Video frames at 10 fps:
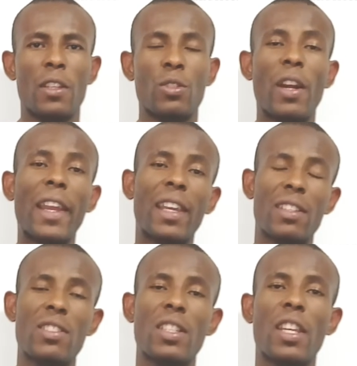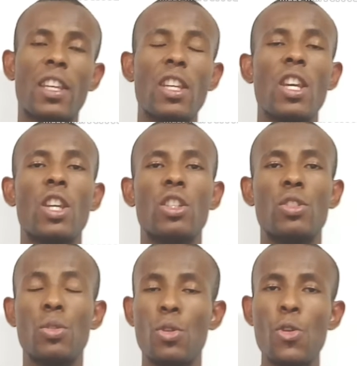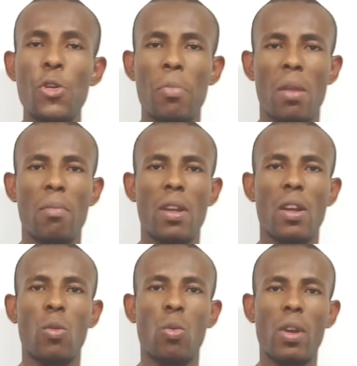So I can say, do you remember